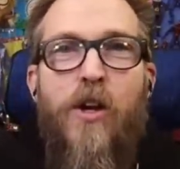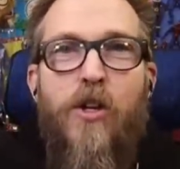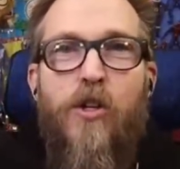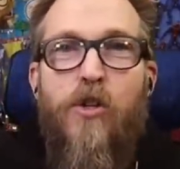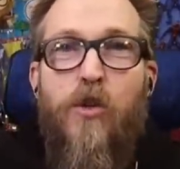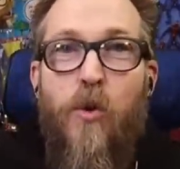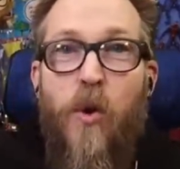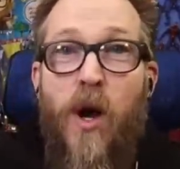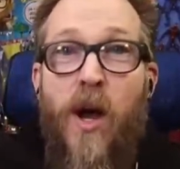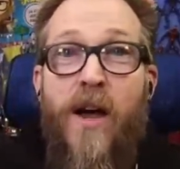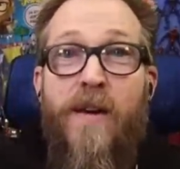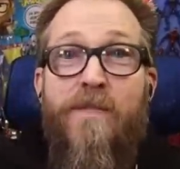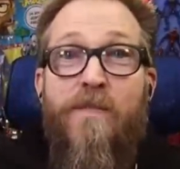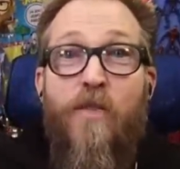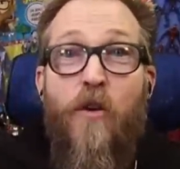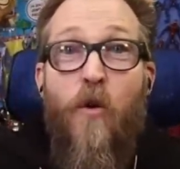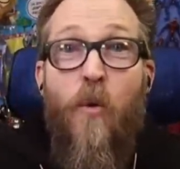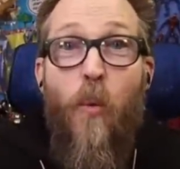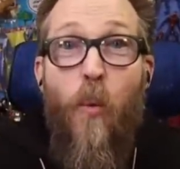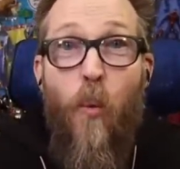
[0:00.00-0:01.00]
try
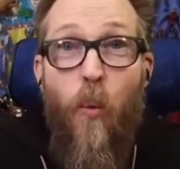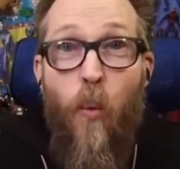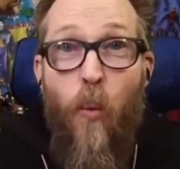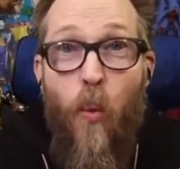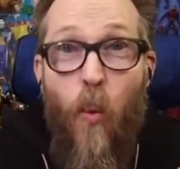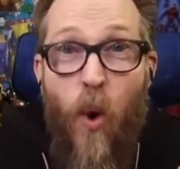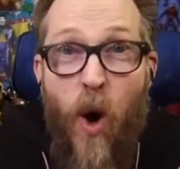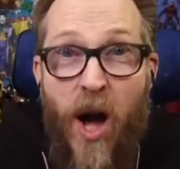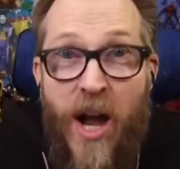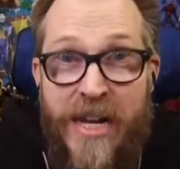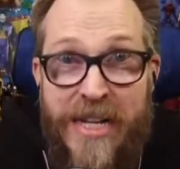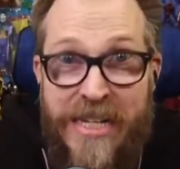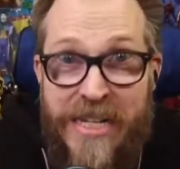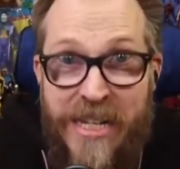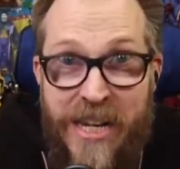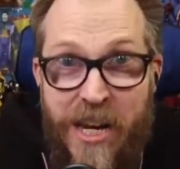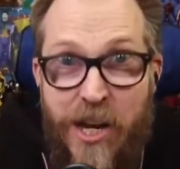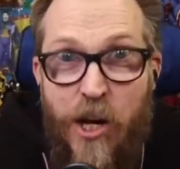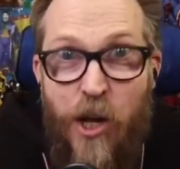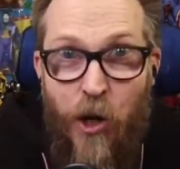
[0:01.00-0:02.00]
for one
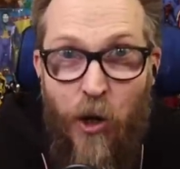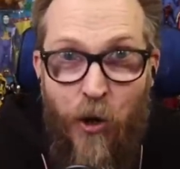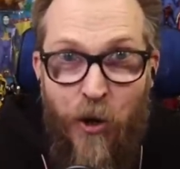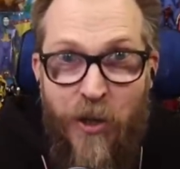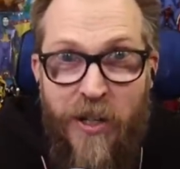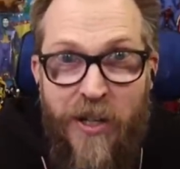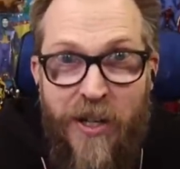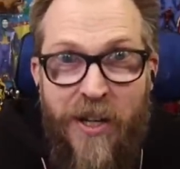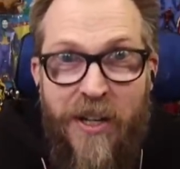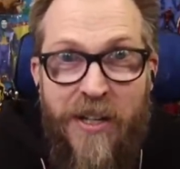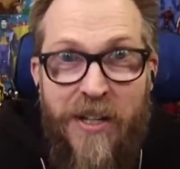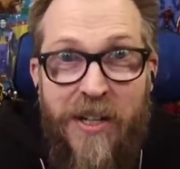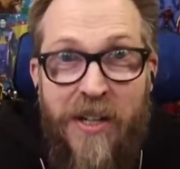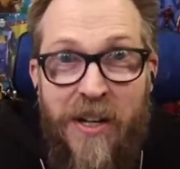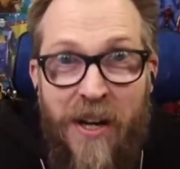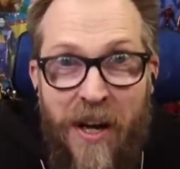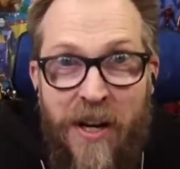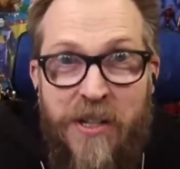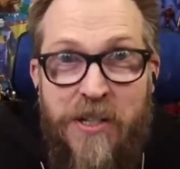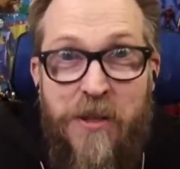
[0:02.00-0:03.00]
year
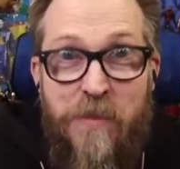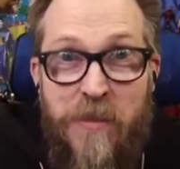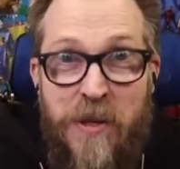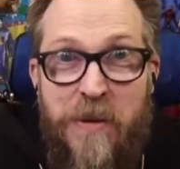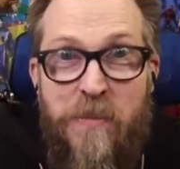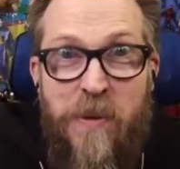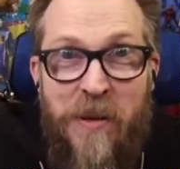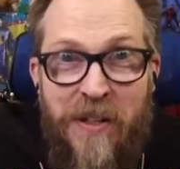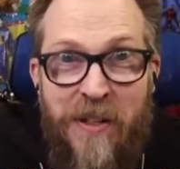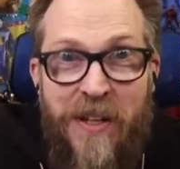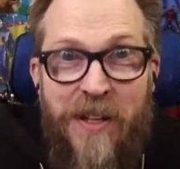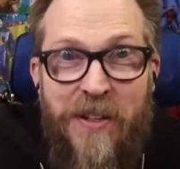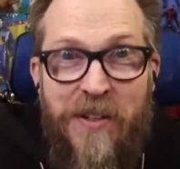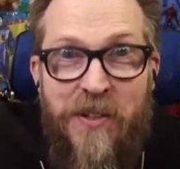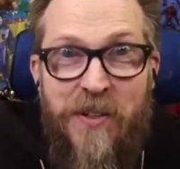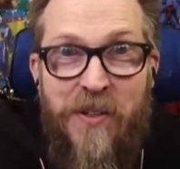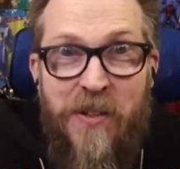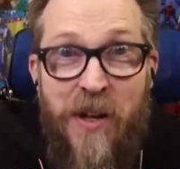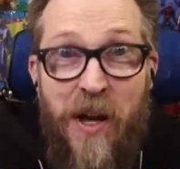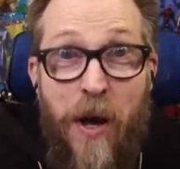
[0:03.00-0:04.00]
not to be
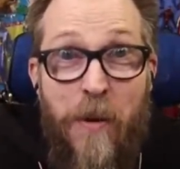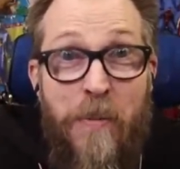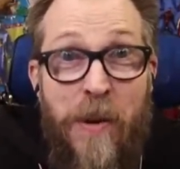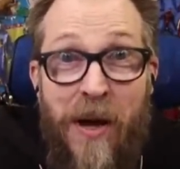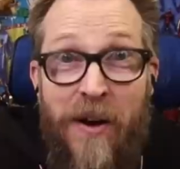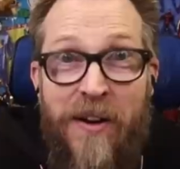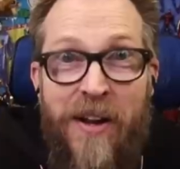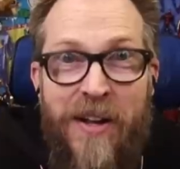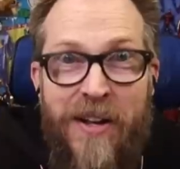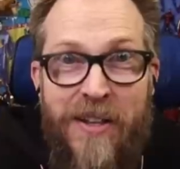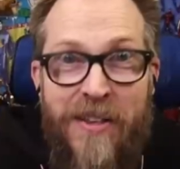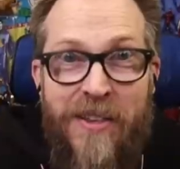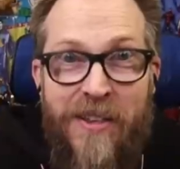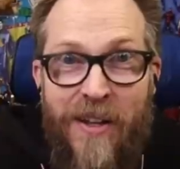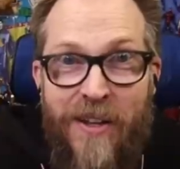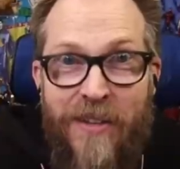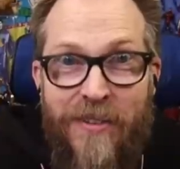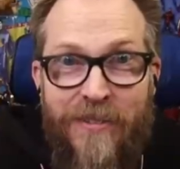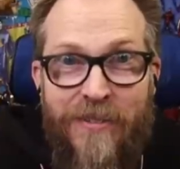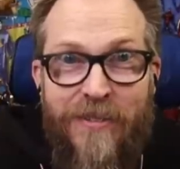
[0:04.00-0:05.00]
political about anything.
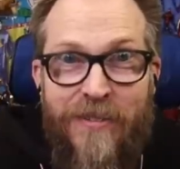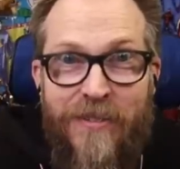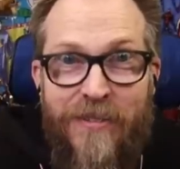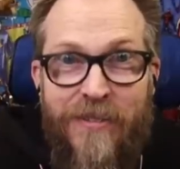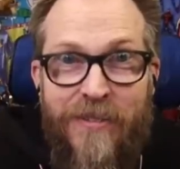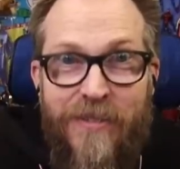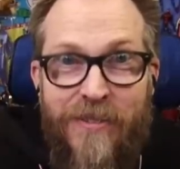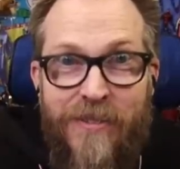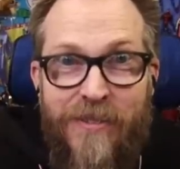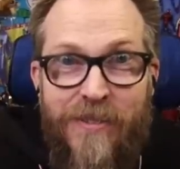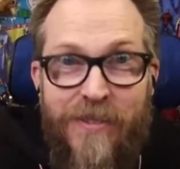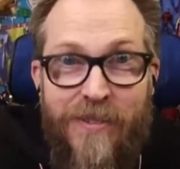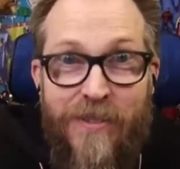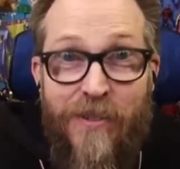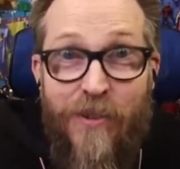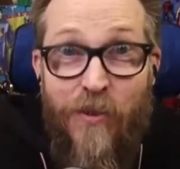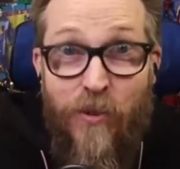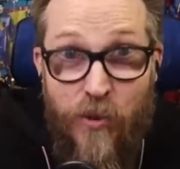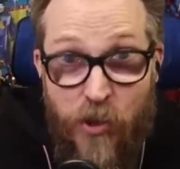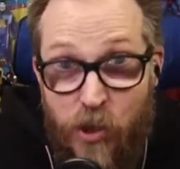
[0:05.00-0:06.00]

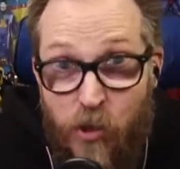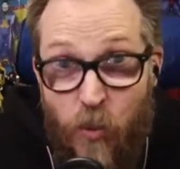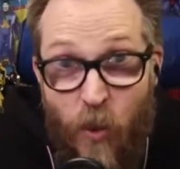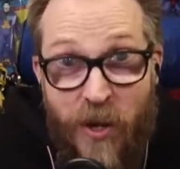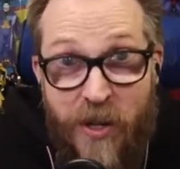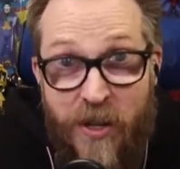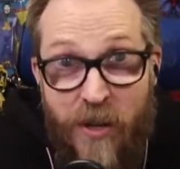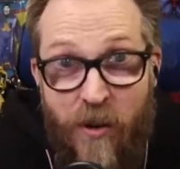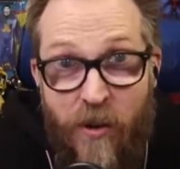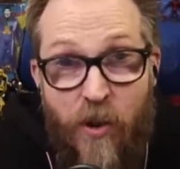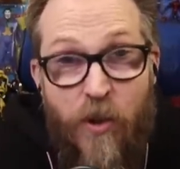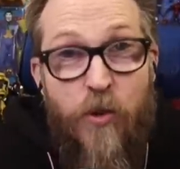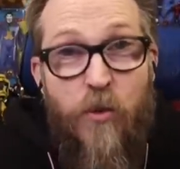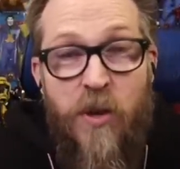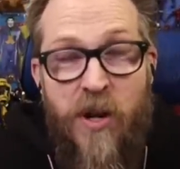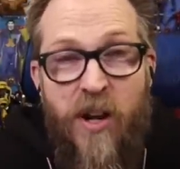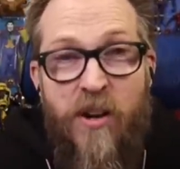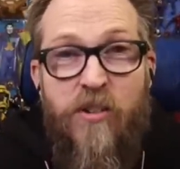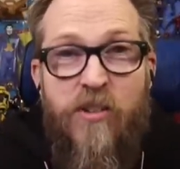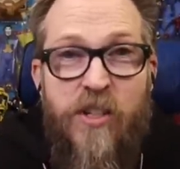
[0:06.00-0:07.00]
Just one year,
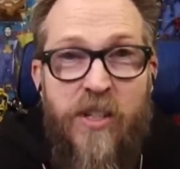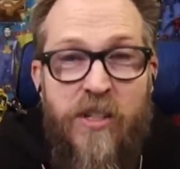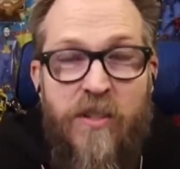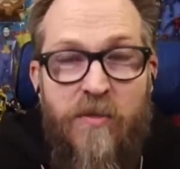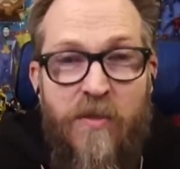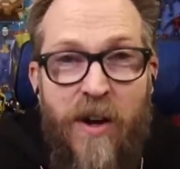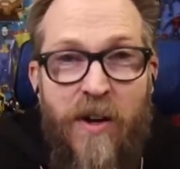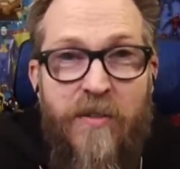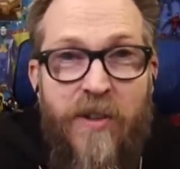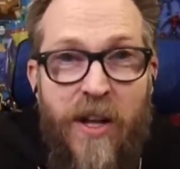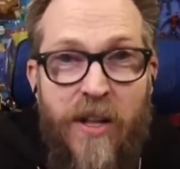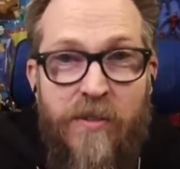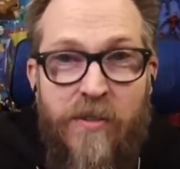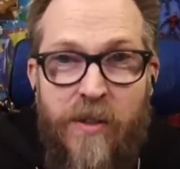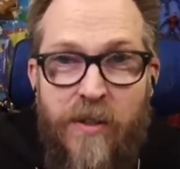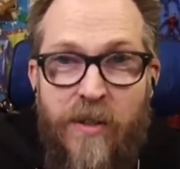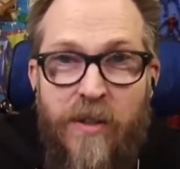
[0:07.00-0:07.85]
365 days.